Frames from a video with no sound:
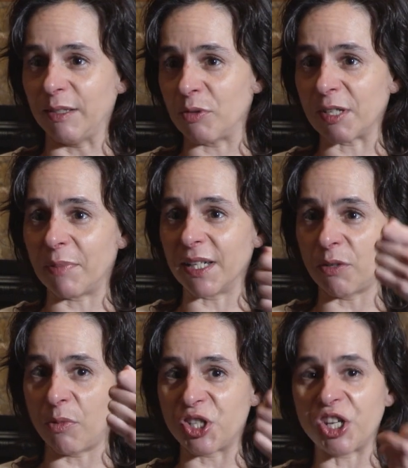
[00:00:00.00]
was a party, they
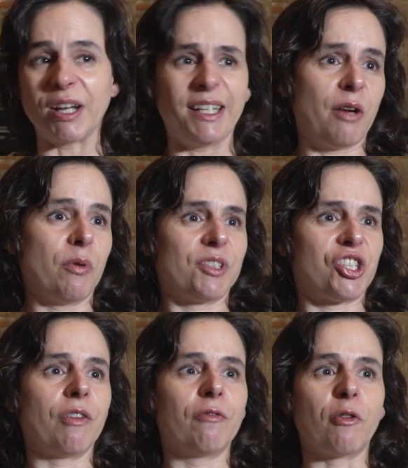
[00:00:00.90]
were cheering, and they were
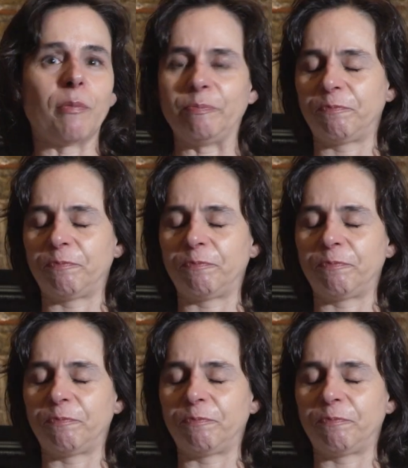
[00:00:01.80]
cheering for